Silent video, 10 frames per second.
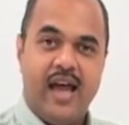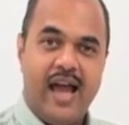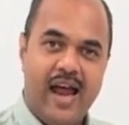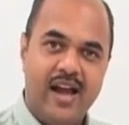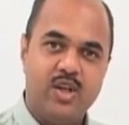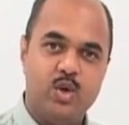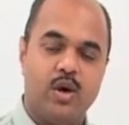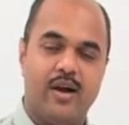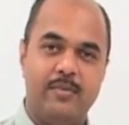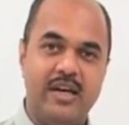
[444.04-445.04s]
and you
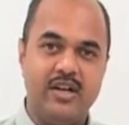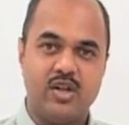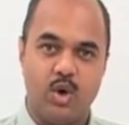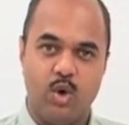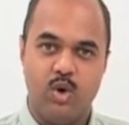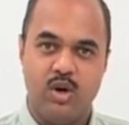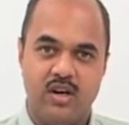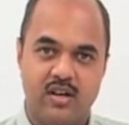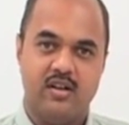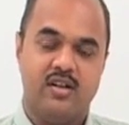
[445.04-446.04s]
have been
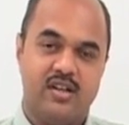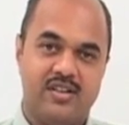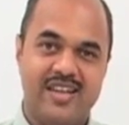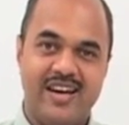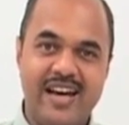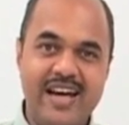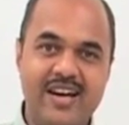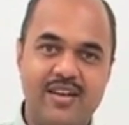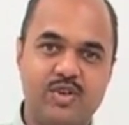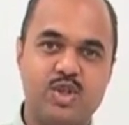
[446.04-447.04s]
told their
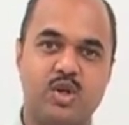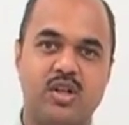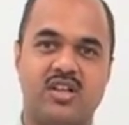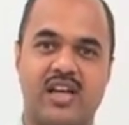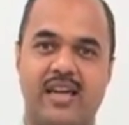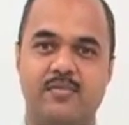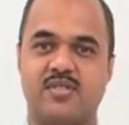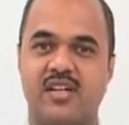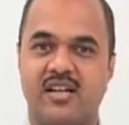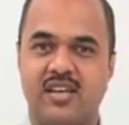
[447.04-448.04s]
individual
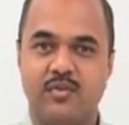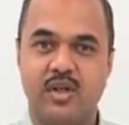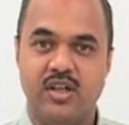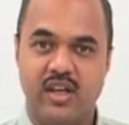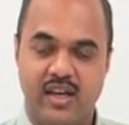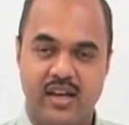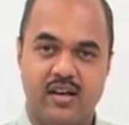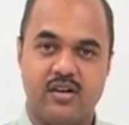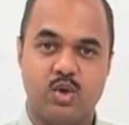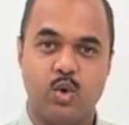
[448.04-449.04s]
times that they will
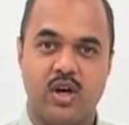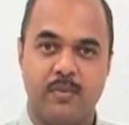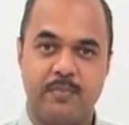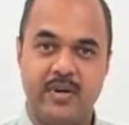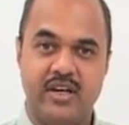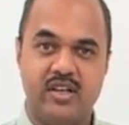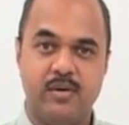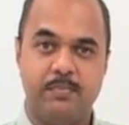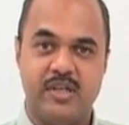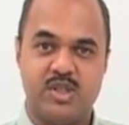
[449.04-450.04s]
take to complete
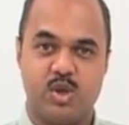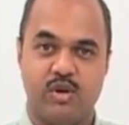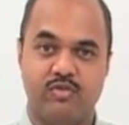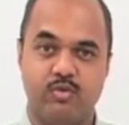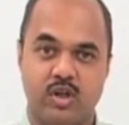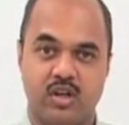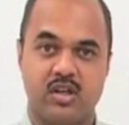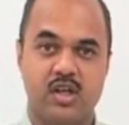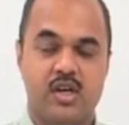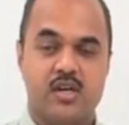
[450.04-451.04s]
the piece of work.
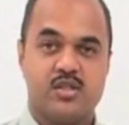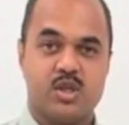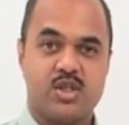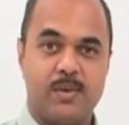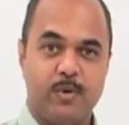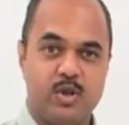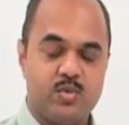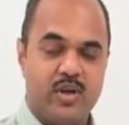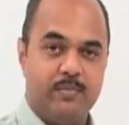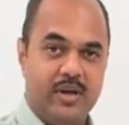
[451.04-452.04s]
So suppose
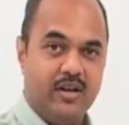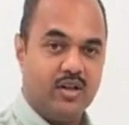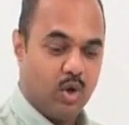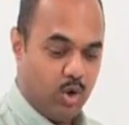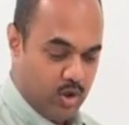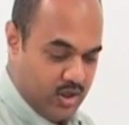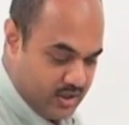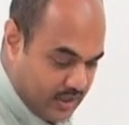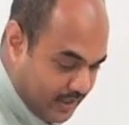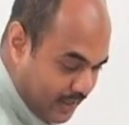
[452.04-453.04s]
we have been
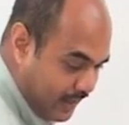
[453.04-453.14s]
told that